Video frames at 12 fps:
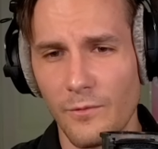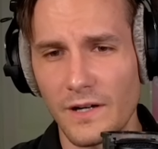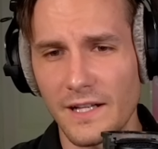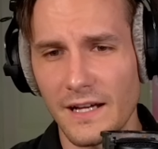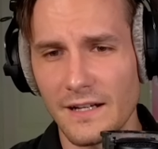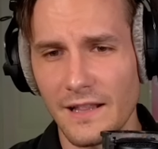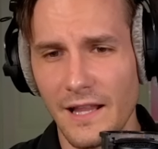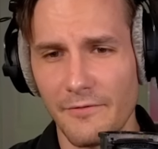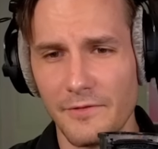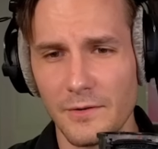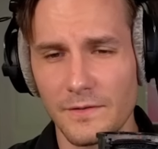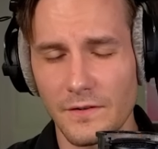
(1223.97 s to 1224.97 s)
What kind of
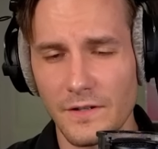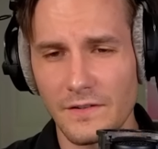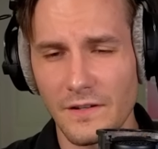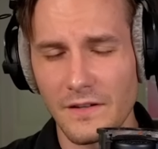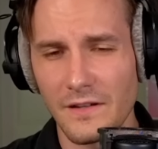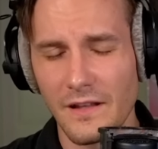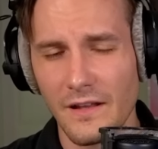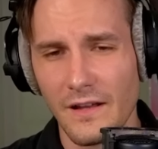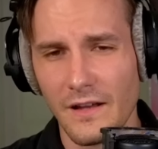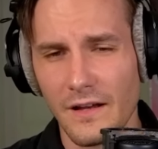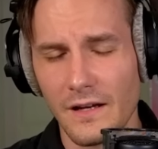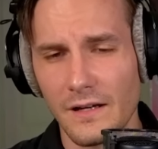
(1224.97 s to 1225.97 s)
love notes are you
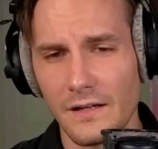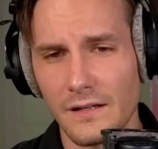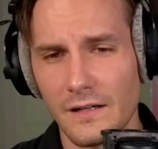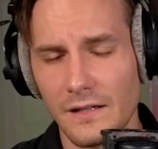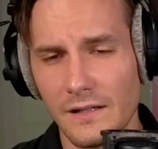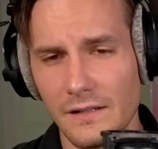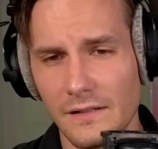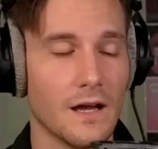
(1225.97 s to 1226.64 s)
I